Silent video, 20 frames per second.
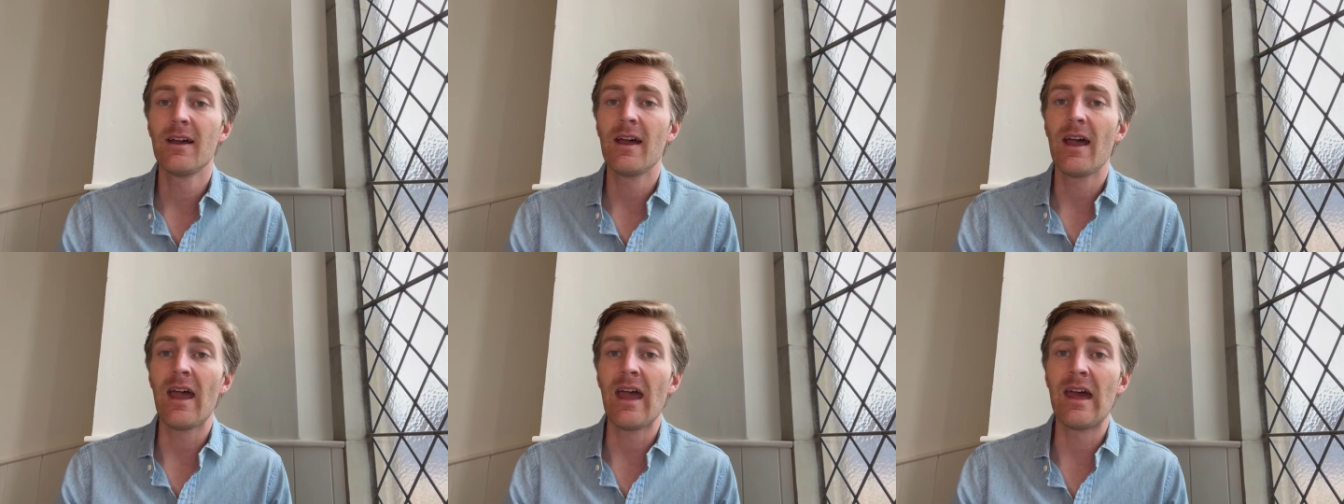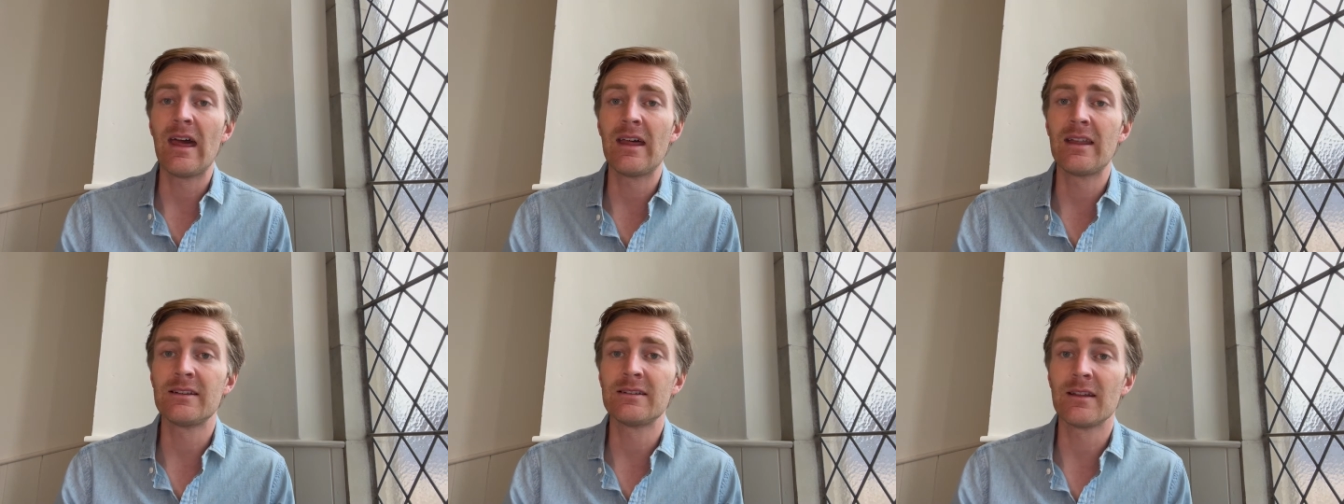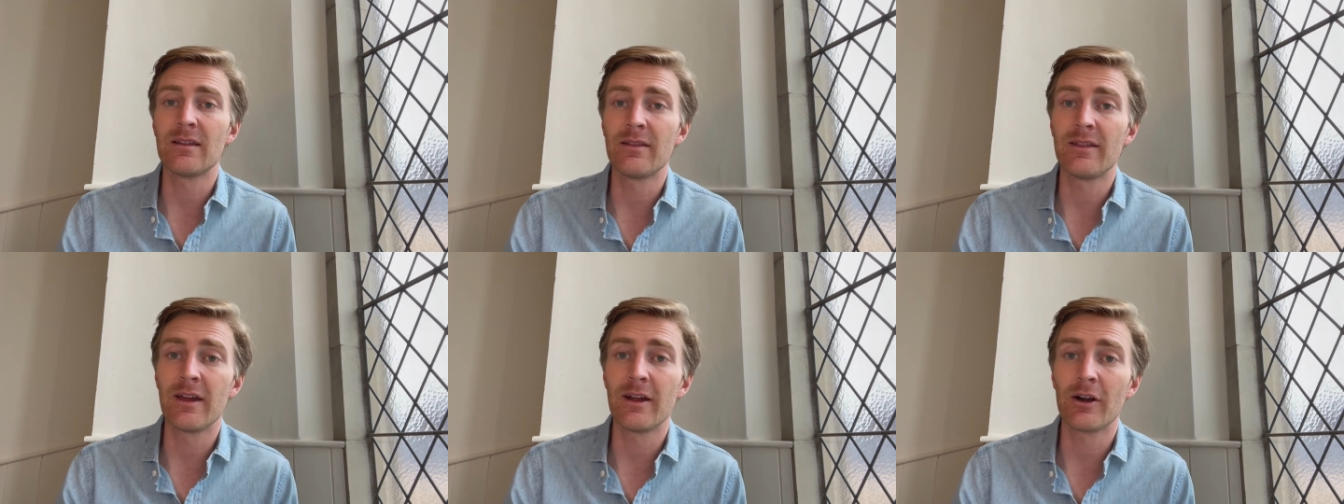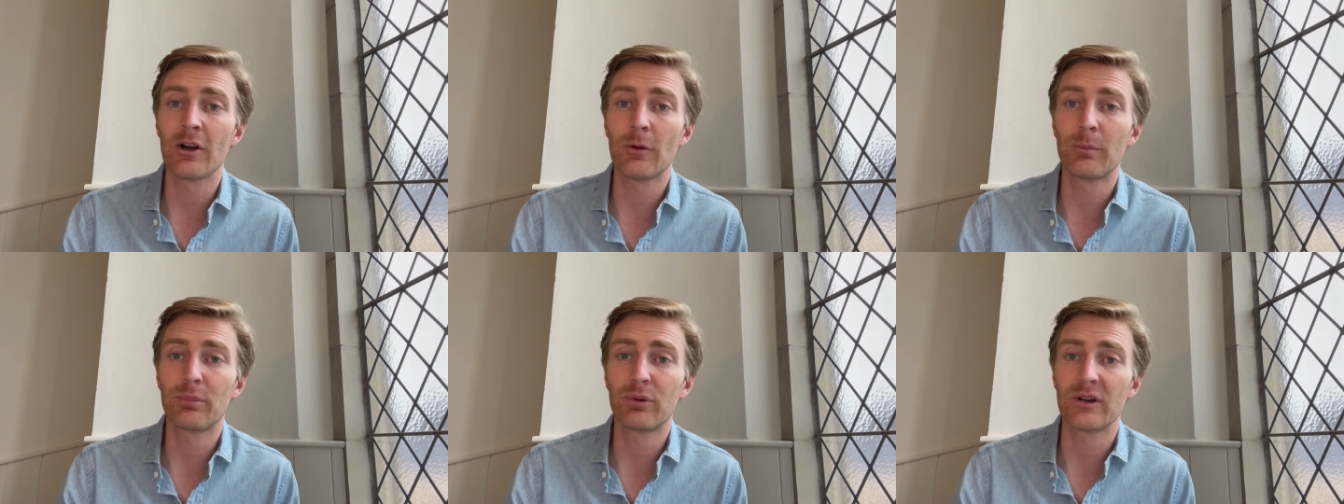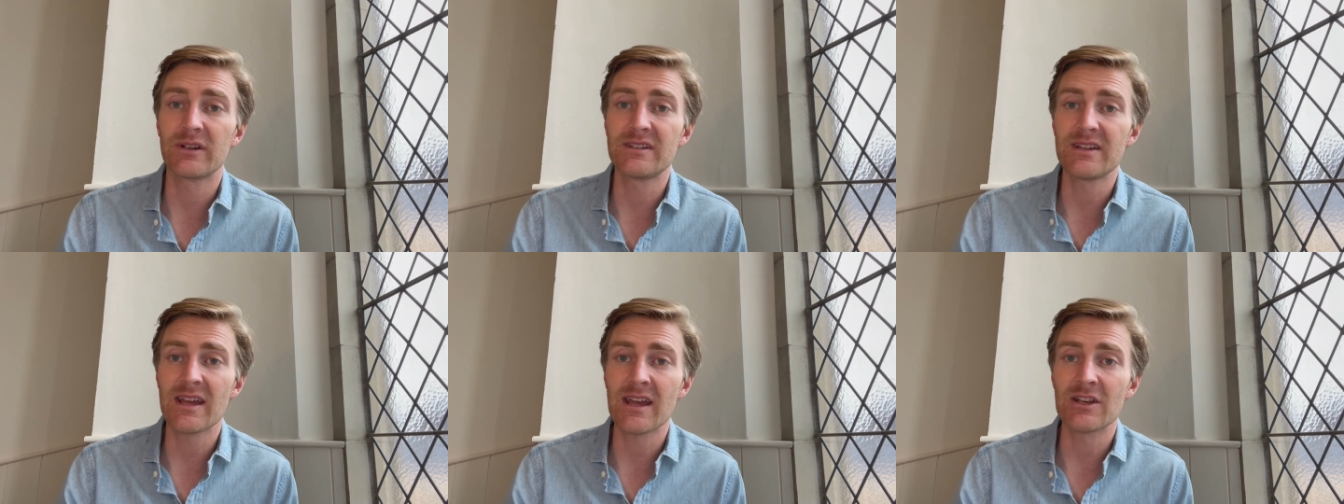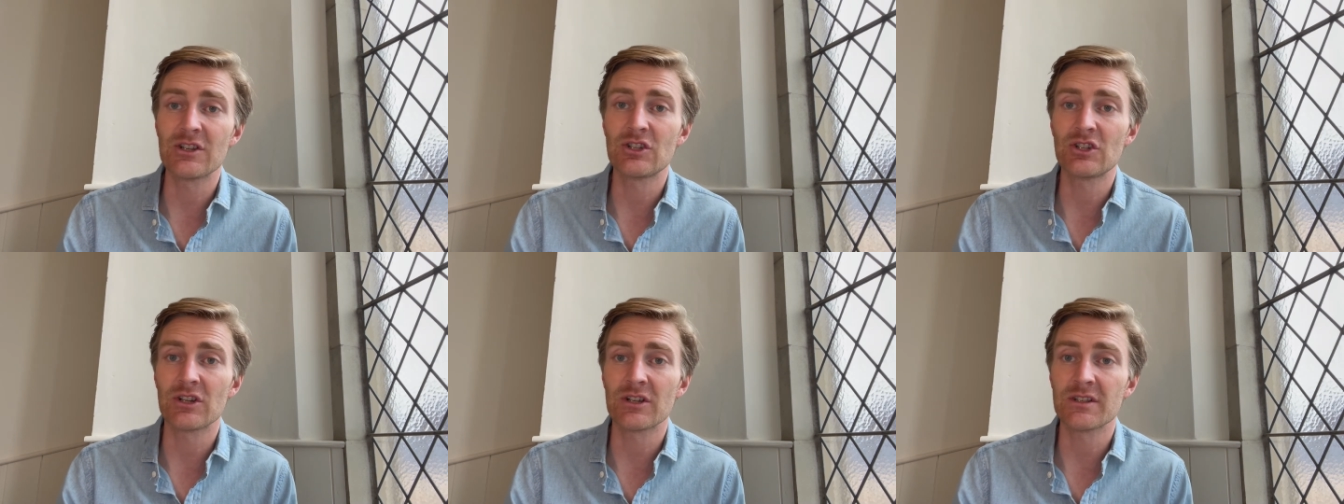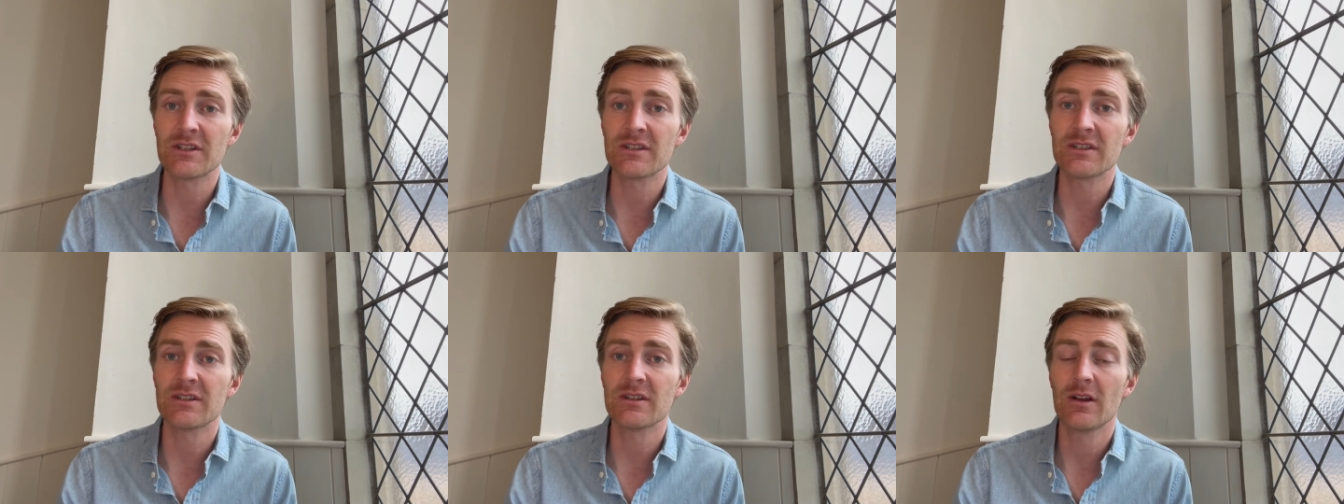and their
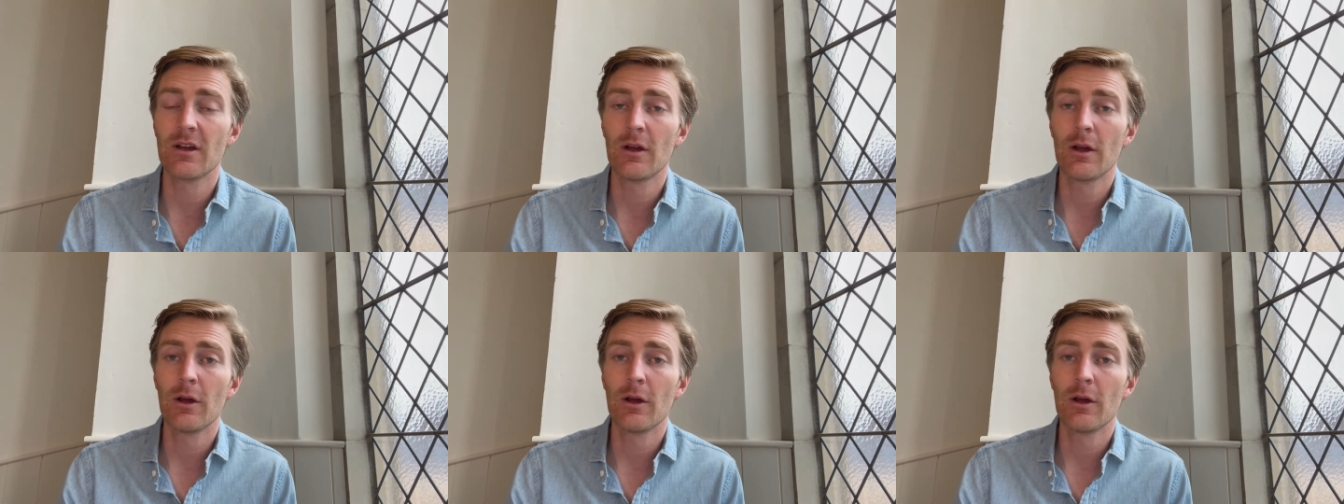pretentious